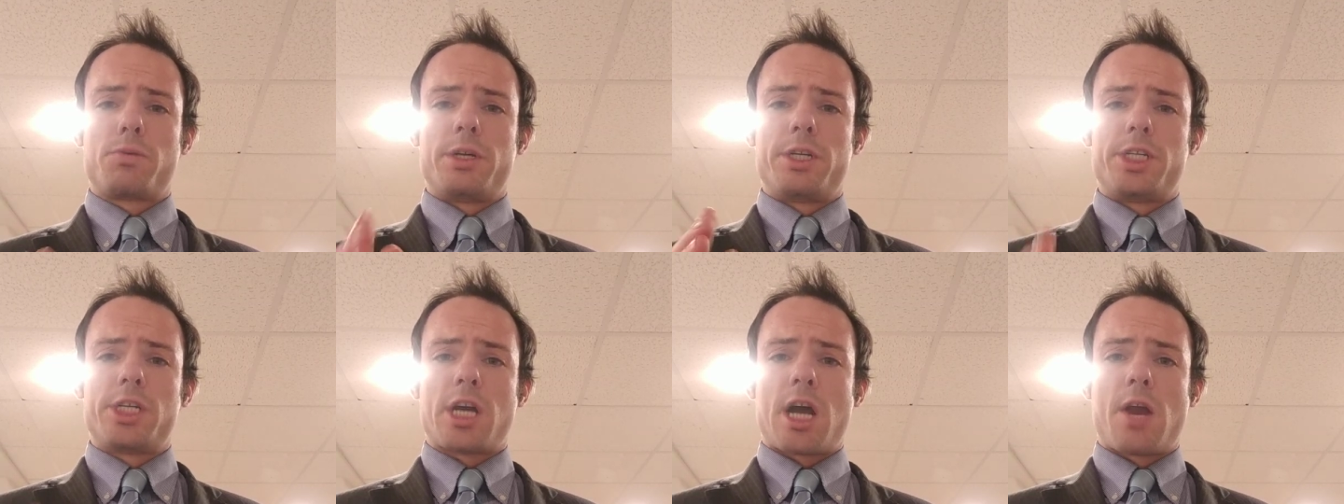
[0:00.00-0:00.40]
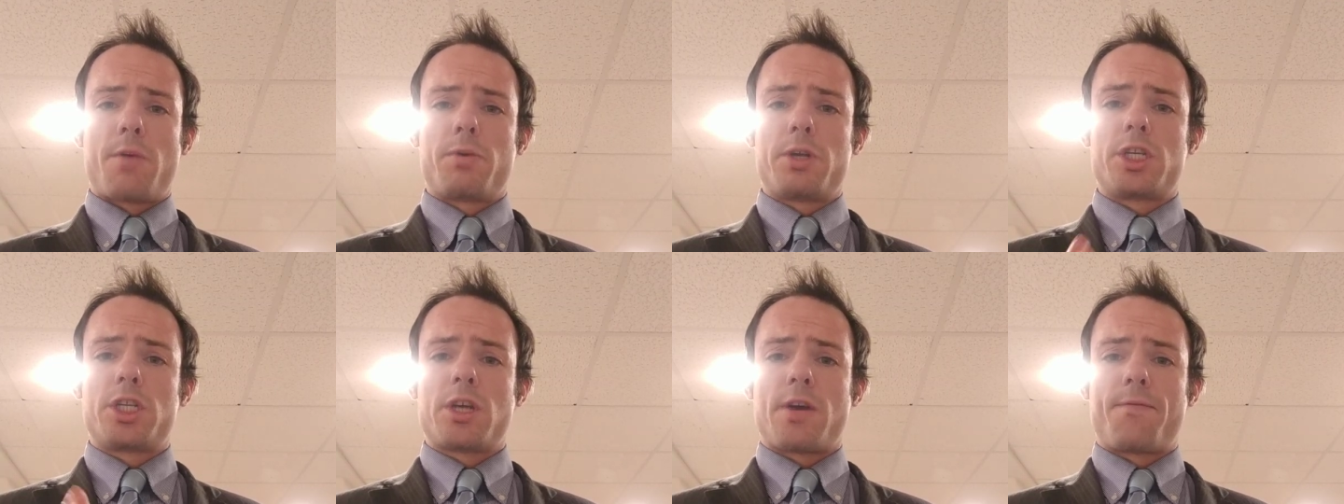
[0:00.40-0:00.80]
When John
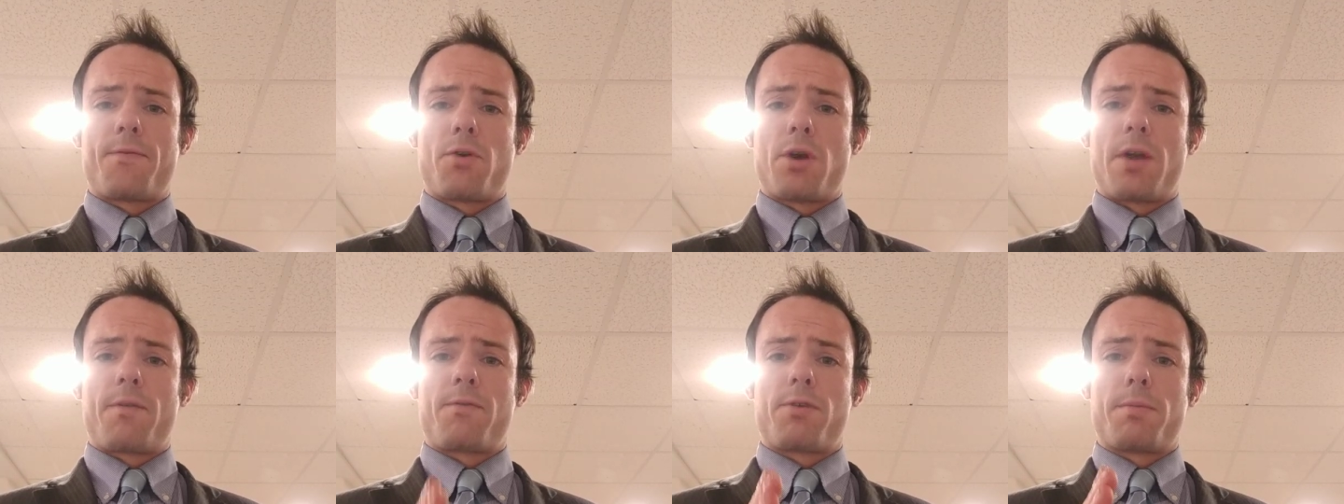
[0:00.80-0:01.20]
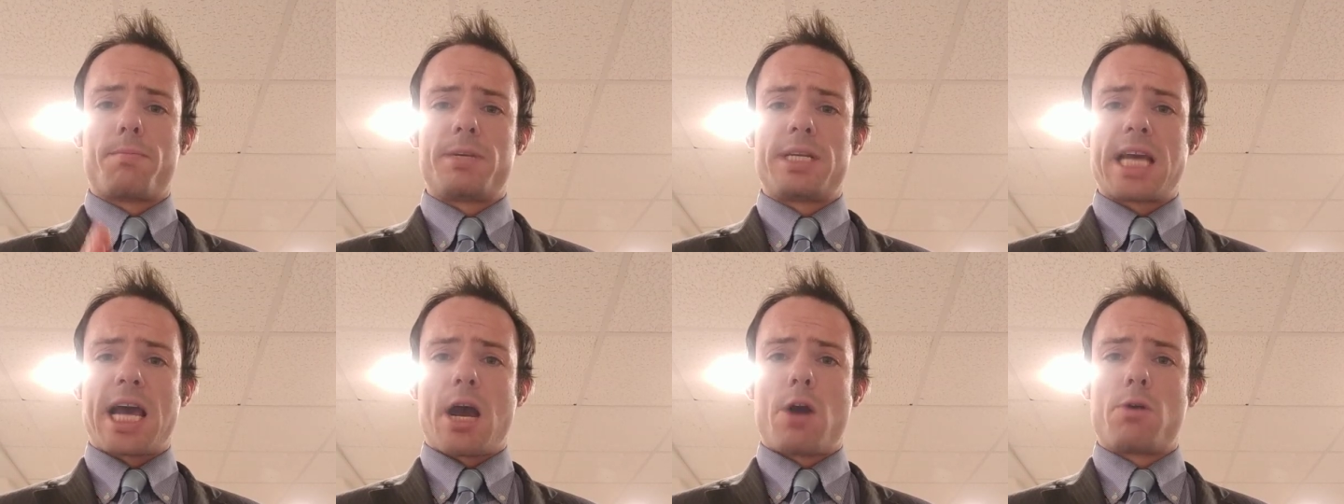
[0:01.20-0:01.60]
was suffering from
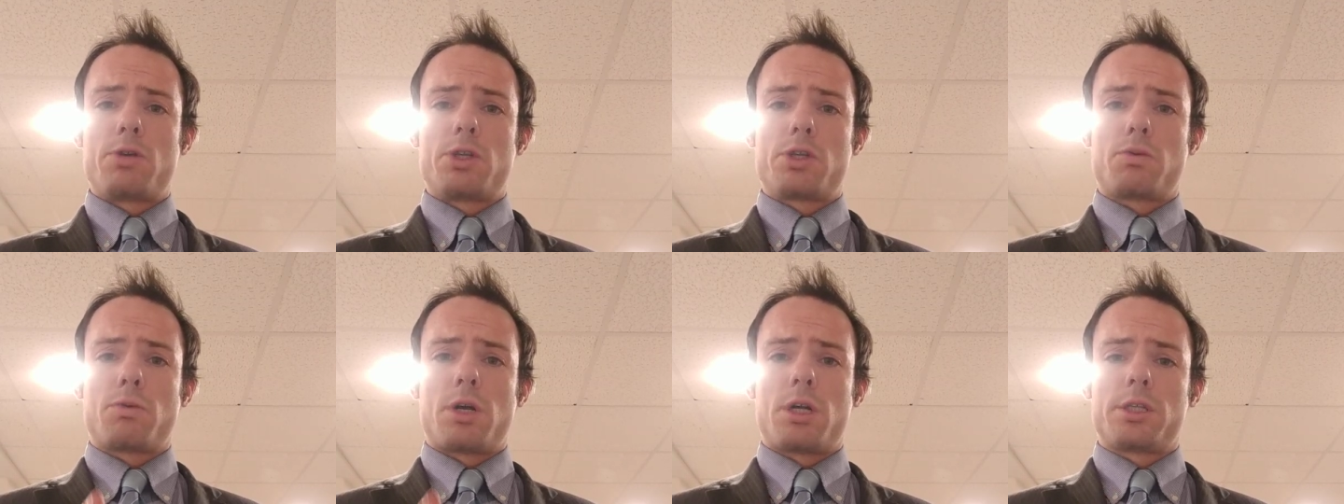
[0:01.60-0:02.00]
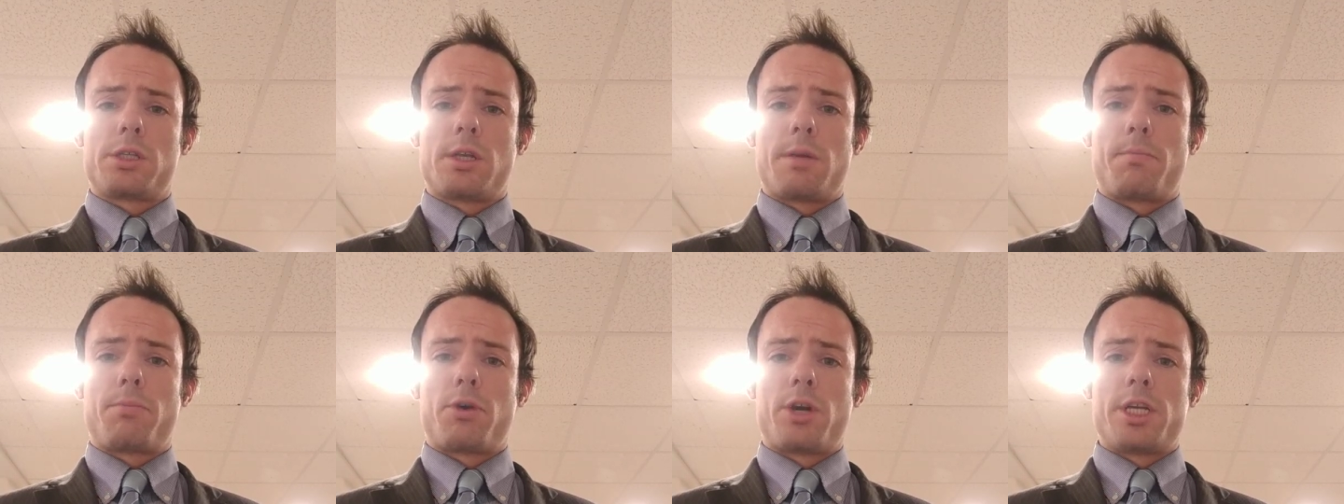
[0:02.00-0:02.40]
doubts whilst
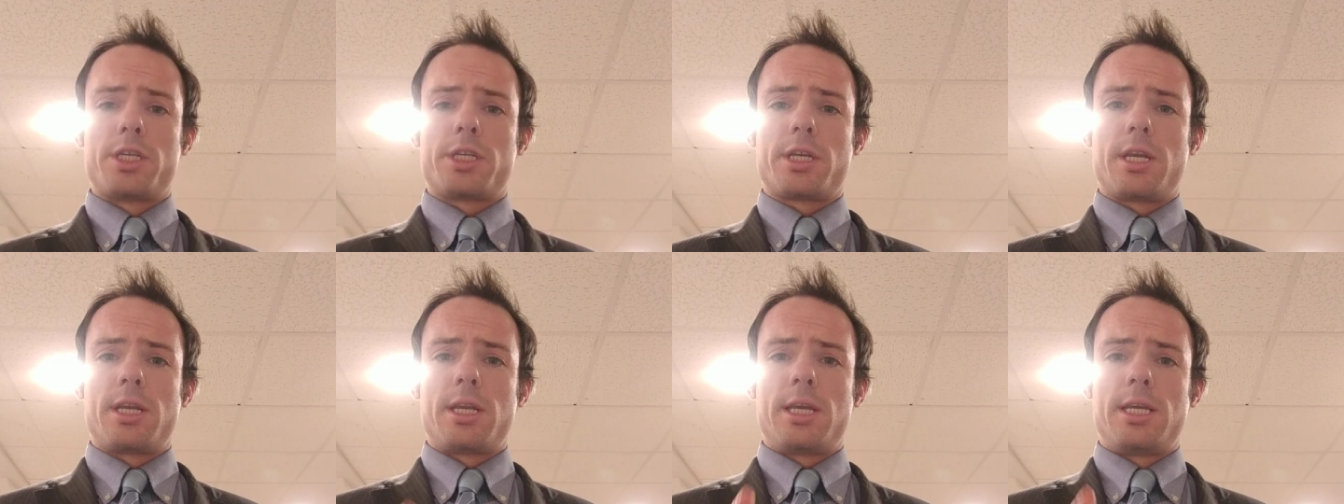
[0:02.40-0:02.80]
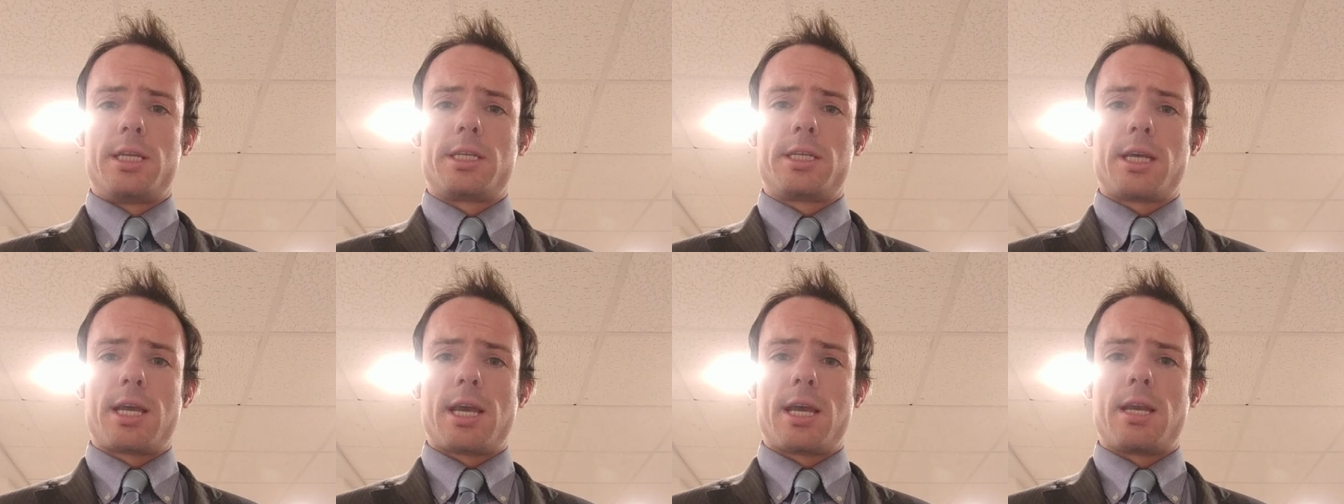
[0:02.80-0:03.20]
in prison, he
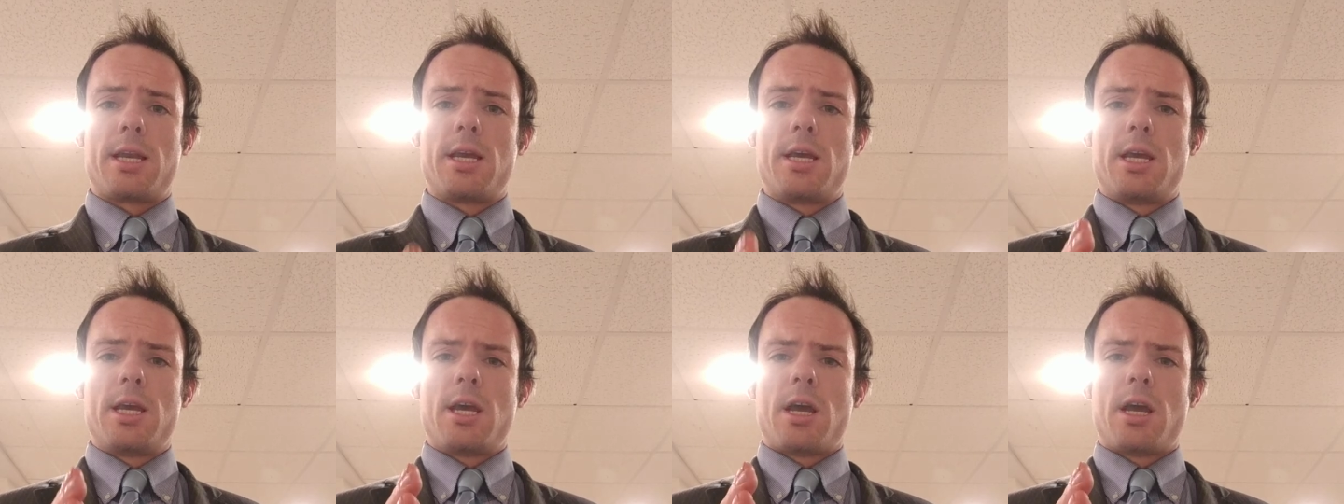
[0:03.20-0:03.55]
said,